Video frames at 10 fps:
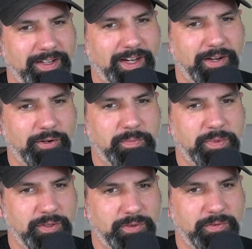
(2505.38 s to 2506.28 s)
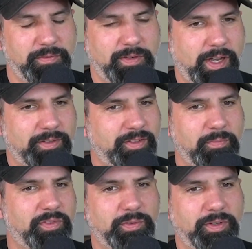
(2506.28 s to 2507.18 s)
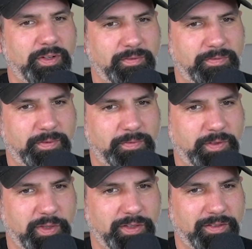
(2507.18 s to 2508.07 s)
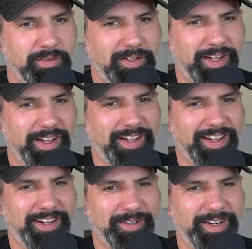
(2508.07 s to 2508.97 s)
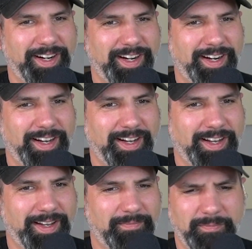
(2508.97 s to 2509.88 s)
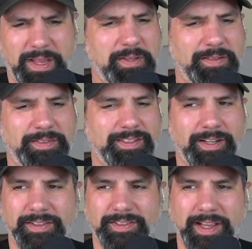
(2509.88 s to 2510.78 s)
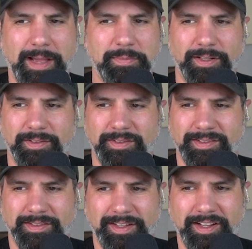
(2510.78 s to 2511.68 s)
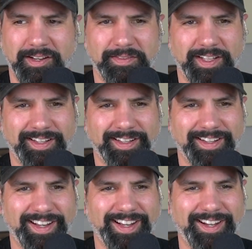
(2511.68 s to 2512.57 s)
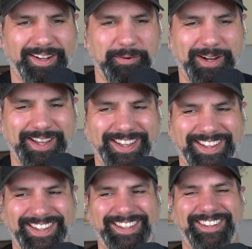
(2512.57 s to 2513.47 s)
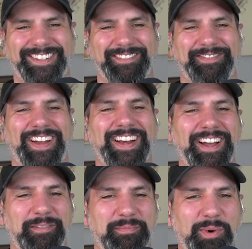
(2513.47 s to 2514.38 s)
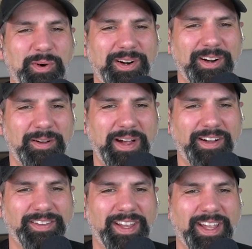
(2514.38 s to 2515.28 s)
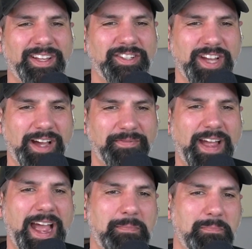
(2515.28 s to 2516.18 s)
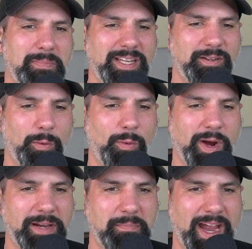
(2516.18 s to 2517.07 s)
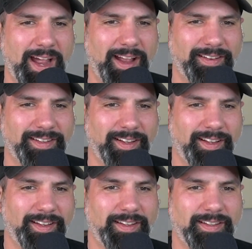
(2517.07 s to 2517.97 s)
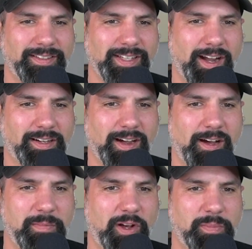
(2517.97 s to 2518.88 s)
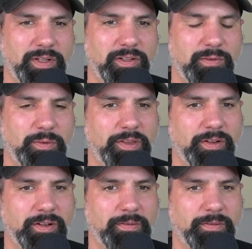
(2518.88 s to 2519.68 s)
I hope you got some sort of fulfillment and or maybe even, dare I say, happiness out of it. You can find out more about Jeff at meetwingman.com, helping you with your